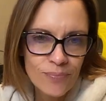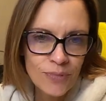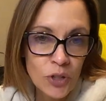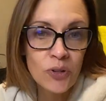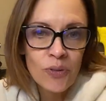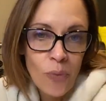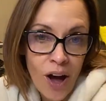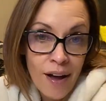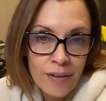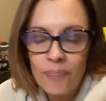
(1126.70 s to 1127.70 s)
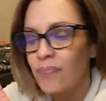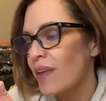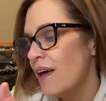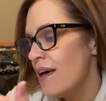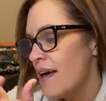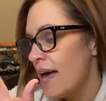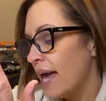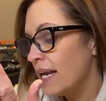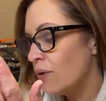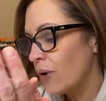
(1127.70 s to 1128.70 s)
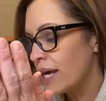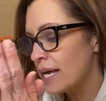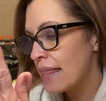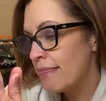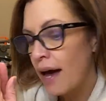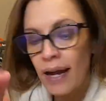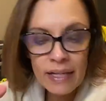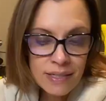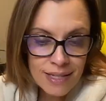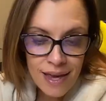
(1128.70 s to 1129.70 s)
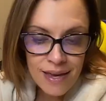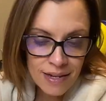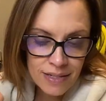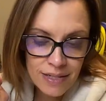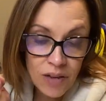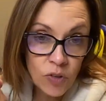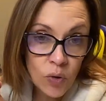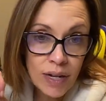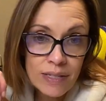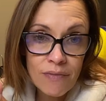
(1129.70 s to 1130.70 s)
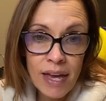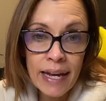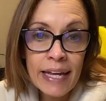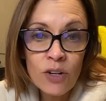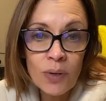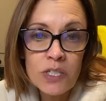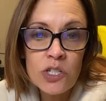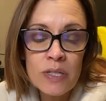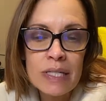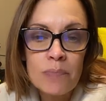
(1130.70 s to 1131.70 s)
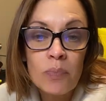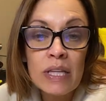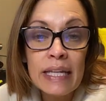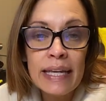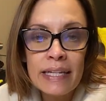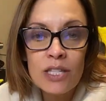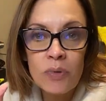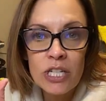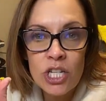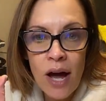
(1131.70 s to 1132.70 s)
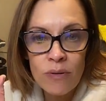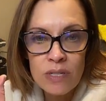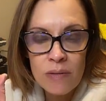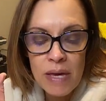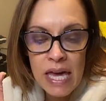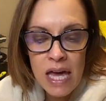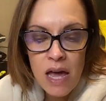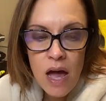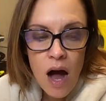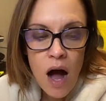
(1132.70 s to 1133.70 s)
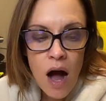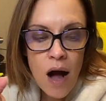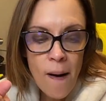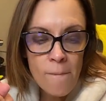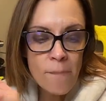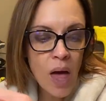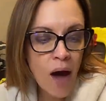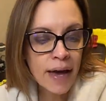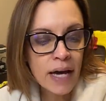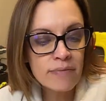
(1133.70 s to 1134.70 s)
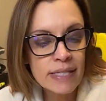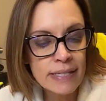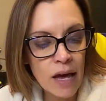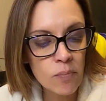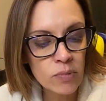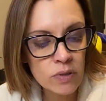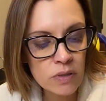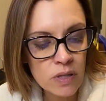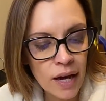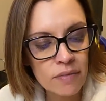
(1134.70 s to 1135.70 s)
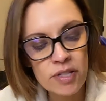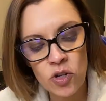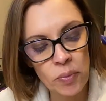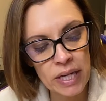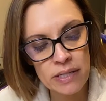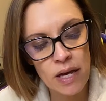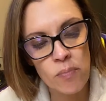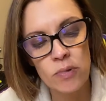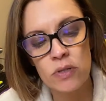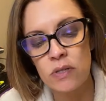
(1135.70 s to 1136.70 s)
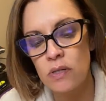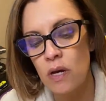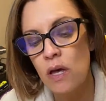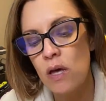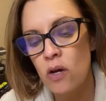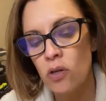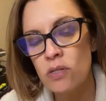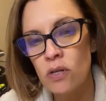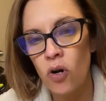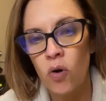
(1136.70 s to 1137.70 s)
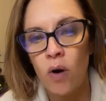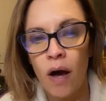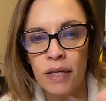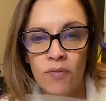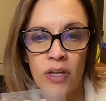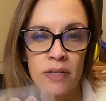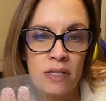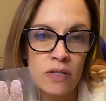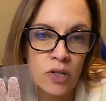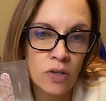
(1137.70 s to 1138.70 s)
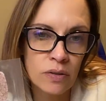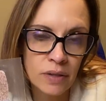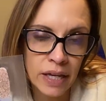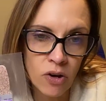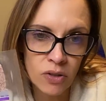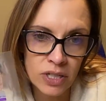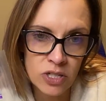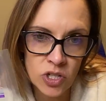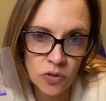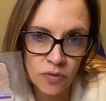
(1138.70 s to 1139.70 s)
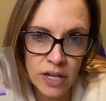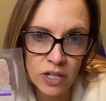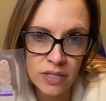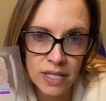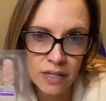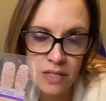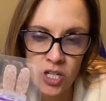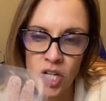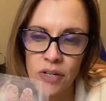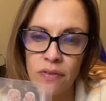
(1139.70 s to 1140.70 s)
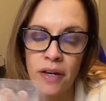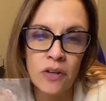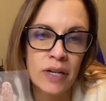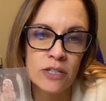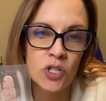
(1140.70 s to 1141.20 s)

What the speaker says: you go to Y. Anyway, that is it. If you guys have any questions, please reach out to me. I have samples. I have so many samples. So I give you this little, they call it a 2-finger tester that you can